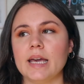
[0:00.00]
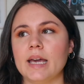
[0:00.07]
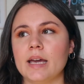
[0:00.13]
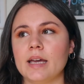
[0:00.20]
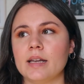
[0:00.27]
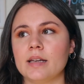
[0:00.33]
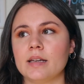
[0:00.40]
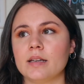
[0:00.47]

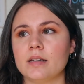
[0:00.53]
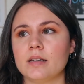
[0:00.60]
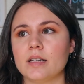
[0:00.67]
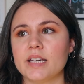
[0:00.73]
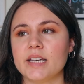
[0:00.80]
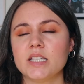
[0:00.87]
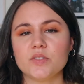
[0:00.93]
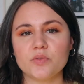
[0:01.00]

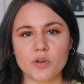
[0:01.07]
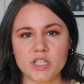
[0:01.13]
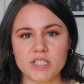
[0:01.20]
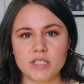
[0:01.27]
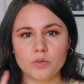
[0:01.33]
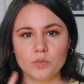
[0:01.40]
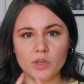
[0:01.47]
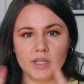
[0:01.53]
And his
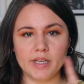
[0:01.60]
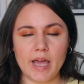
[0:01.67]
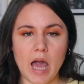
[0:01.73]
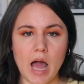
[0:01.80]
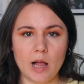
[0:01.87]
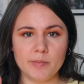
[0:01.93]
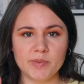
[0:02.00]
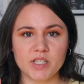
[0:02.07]
phrasing really
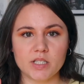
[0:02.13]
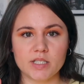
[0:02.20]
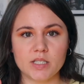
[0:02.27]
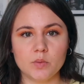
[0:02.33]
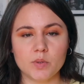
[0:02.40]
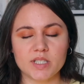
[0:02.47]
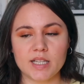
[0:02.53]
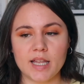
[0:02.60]
helped
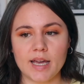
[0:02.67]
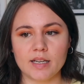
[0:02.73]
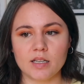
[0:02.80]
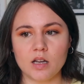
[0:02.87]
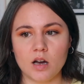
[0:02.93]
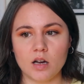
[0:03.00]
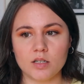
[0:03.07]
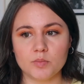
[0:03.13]
because he was
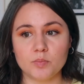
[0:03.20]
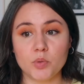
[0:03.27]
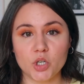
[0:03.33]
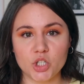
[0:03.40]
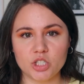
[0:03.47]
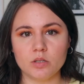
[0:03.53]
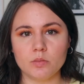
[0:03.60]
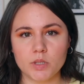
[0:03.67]
like not
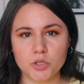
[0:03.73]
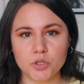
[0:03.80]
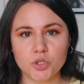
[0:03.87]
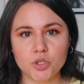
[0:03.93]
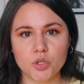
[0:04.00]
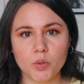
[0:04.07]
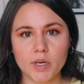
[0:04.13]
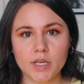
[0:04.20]
pushing me
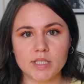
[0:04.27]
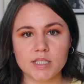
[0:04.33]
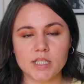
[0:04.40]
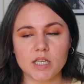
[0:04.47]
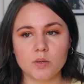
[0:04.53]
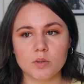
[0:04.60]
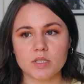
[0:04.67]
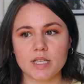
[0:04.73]
to do
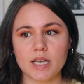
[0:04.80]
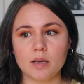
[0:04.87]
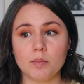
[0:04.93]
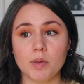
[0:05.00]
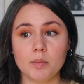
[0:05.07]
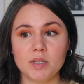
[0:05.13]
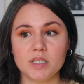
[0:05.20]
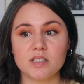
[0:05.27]
it. He was
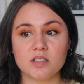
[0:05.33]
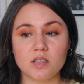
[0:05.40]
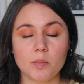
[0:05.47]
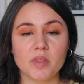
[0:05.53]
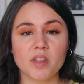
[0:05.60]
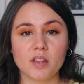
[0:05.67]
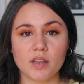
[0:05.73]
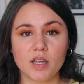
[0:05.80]
like, maybe it's
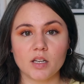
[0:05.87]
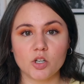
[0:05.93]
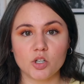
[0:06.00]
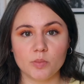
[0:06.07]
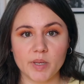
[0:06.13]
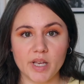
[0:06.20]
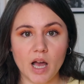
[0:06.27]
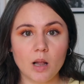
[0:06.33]
something that
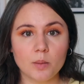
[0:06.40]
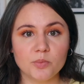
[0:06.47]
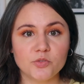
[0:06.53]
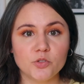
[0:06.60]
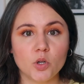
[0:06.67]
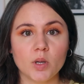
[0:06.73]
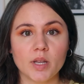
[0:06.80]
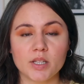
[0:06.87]
could be
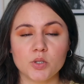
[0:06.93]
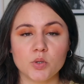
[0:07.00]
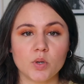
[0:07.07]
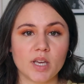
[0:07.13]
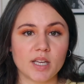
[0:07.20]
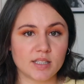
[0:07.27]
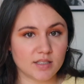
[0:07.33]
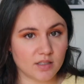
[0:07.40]
helpful and
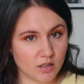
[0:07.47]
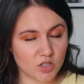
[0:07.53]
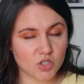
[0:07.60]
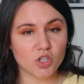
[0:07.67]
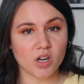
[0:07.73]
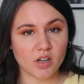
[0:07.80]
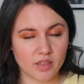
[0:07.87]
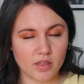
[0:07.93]
you can
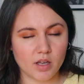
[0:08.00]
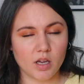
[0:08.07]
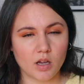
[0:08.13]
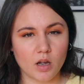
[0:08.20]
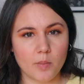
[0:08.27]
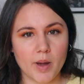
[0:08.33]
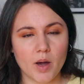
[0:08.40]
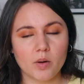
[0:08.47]
start
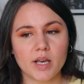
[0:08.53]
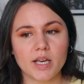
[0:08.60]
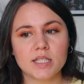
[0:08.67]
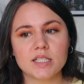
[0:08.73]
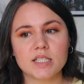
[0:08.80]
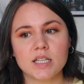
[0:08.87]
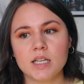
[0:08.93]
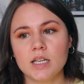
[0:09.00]
thinking about
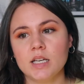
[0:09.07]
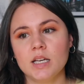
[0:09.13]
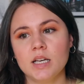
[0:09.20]
it.